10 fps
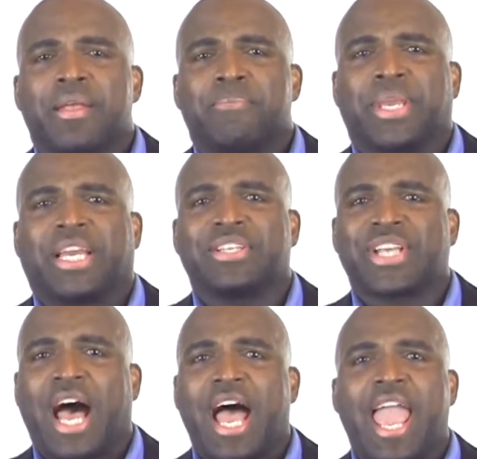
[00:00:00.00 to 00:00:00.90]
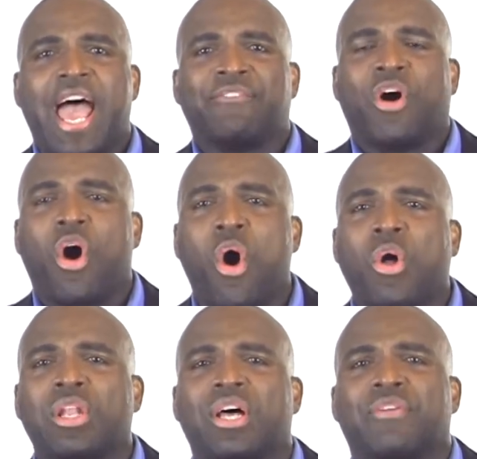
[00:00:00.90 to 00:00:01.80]
because I have
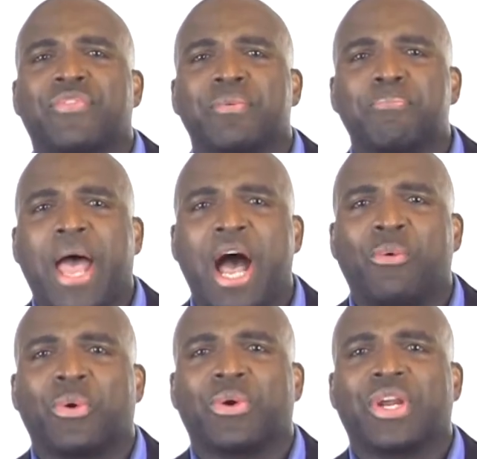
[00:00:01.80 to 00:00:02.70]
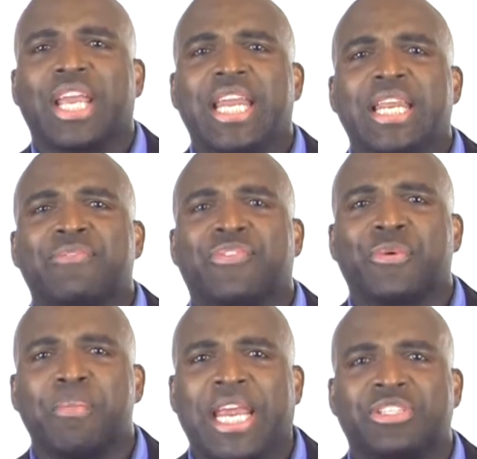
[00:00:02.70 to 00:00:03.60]
all of the power and
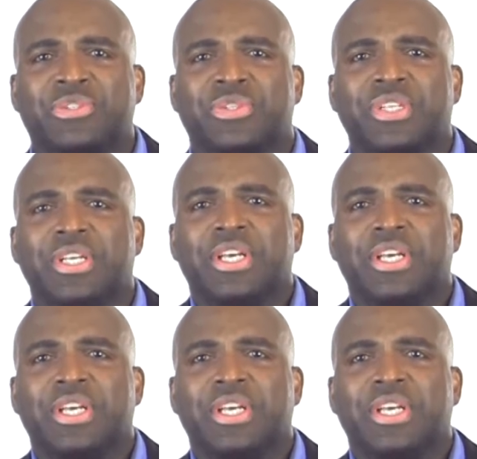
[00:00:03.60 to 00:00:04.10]
information